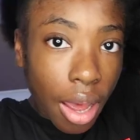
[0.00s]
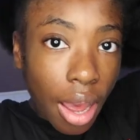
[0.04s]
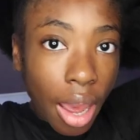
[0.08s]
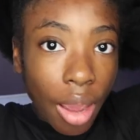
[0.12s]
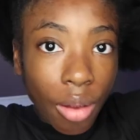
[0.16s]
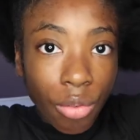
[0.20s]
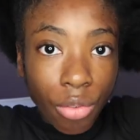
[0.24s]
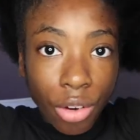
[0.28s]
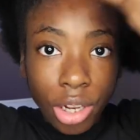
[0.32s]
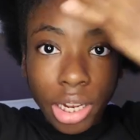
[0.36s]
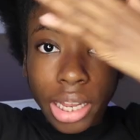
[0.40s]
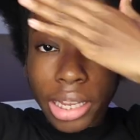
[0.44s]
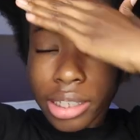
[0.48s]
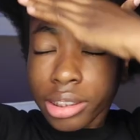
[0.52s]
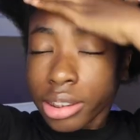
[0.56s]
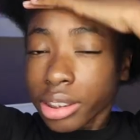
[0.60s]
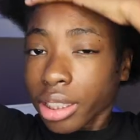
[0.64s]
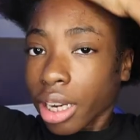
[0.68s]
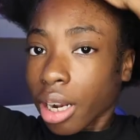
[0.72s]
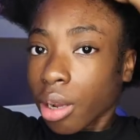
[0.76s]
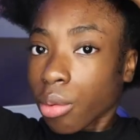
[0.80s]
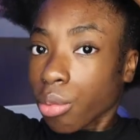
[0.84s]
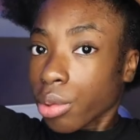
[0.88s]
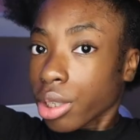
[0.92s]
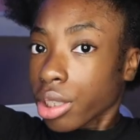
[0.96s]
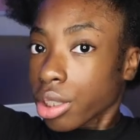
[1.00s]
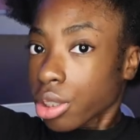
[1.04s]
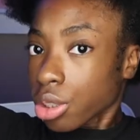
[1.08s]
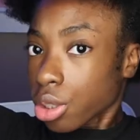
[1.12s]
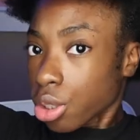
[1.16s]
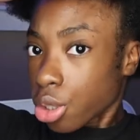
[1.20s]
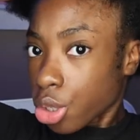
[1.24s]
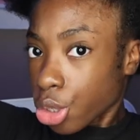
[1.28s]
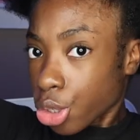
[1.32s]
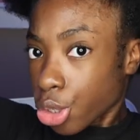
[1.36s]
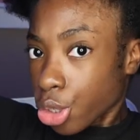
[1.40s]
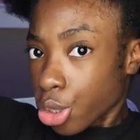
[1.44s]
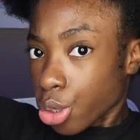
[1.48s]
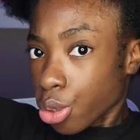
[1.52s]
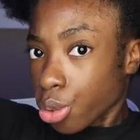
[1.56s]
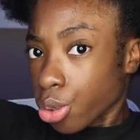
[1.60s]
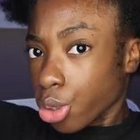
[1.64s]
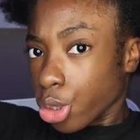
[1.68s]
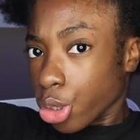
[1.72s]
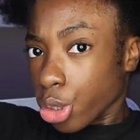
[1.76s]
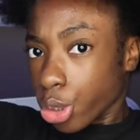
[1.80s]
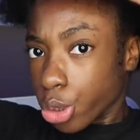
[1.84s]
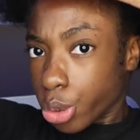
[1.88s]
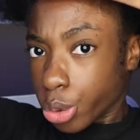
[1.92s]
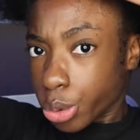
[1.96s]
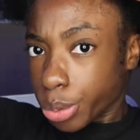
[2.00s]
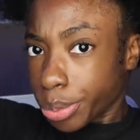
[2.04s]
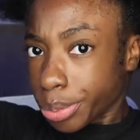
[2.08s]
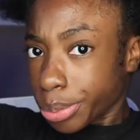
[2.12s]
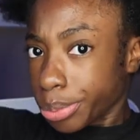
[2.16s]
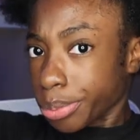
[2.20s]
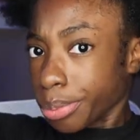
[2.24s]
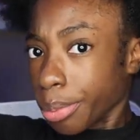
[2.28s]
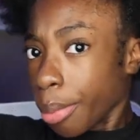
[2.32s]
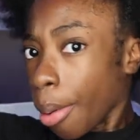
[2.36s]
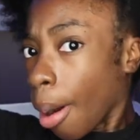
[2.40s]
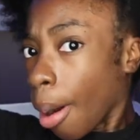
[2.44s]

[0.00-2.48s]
I realized that I wanted to do YouTube